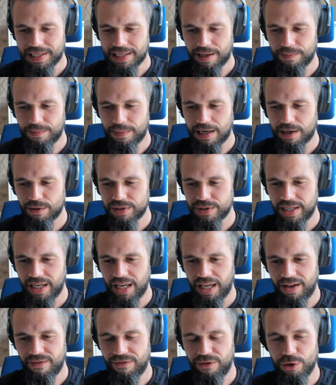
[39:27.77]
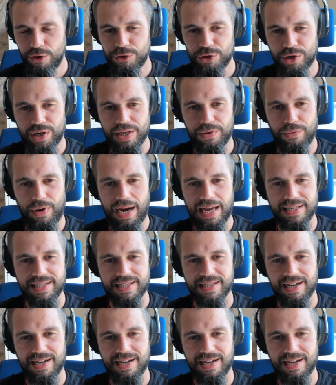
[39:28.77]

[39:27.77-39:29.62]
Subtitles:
about the future trends.